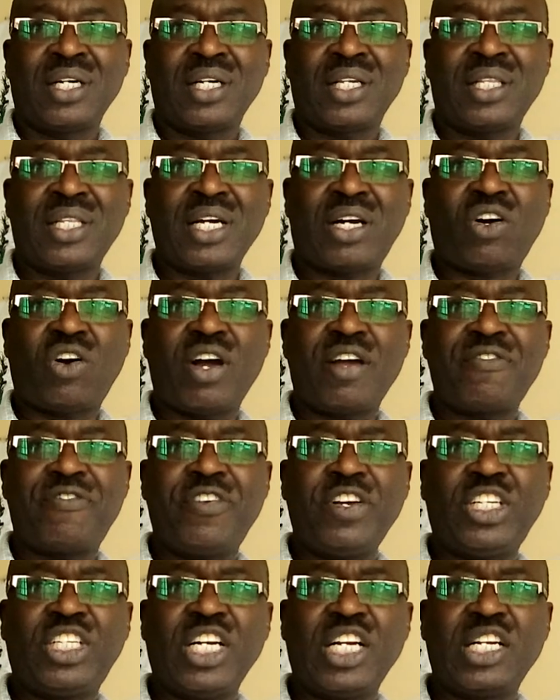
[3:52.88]
The
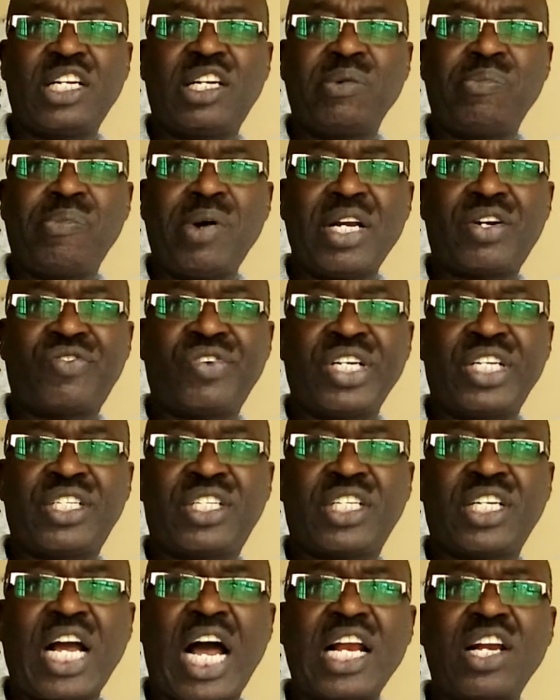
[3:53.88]
coefficient matrix
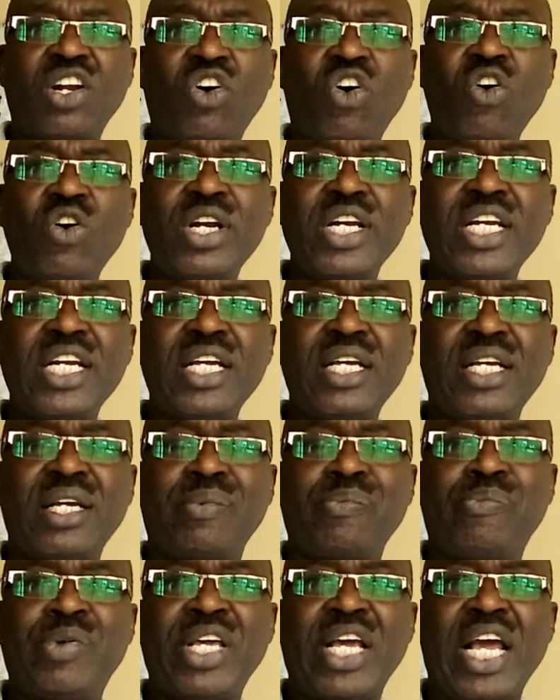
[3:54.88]
can only
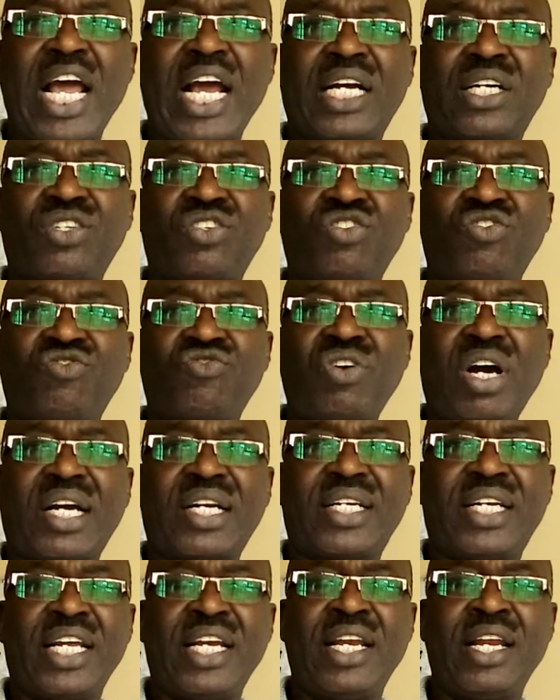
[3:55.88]
be
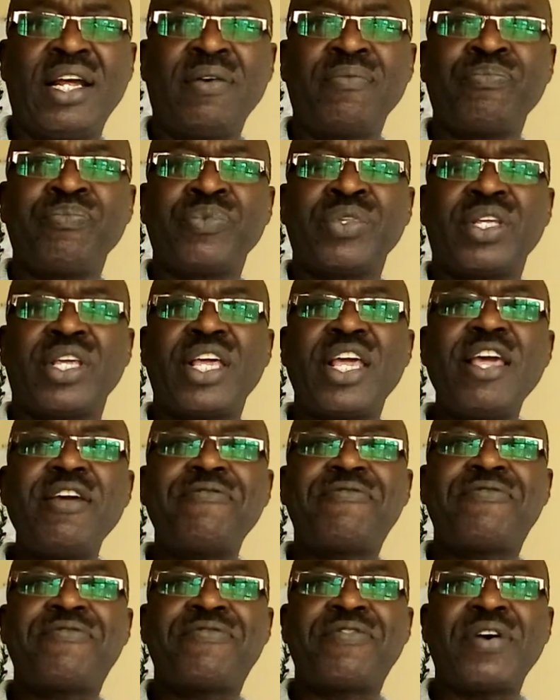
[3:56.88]
extracted
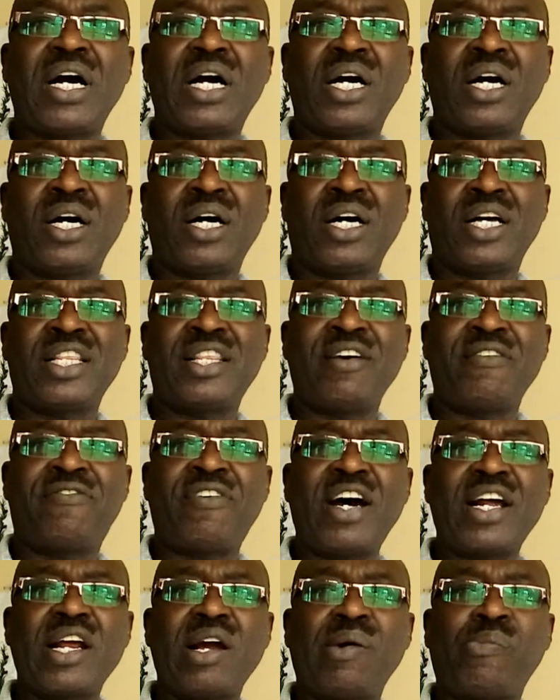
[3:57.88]
if the
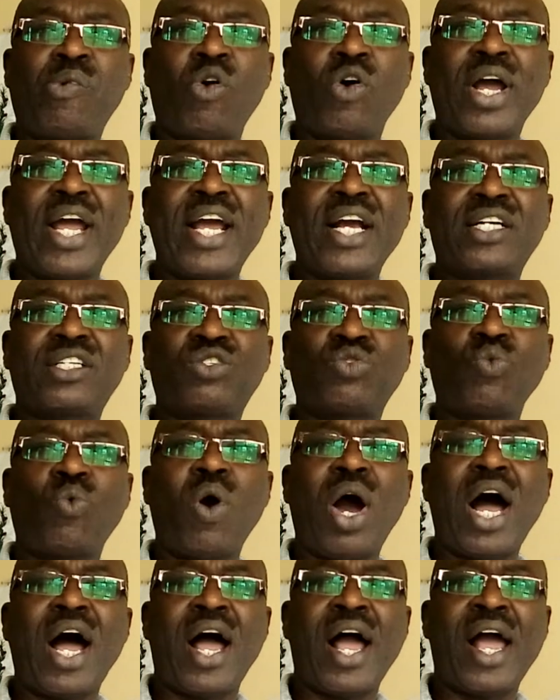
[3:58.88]
variable x,
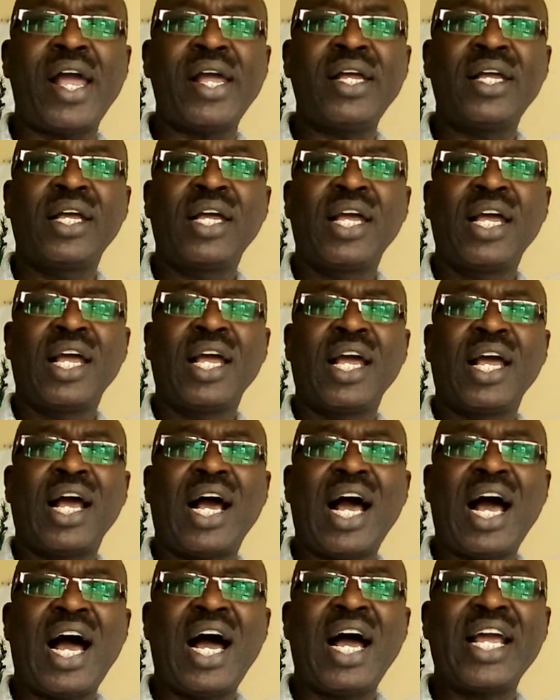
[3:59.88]
y
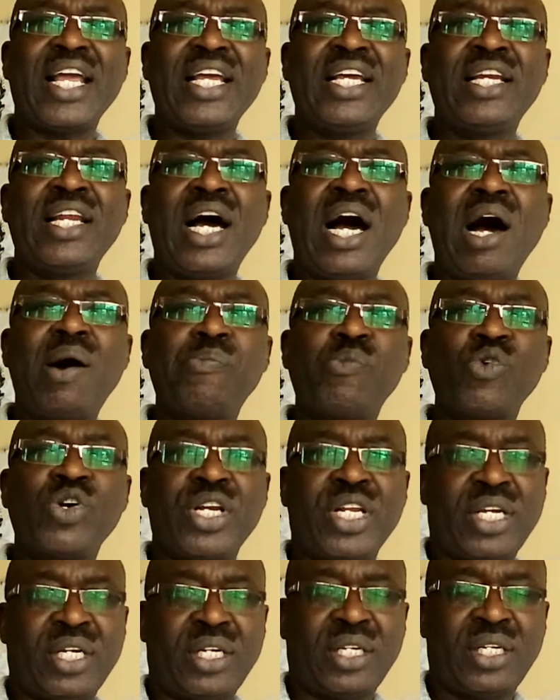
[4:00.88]
are in harmony.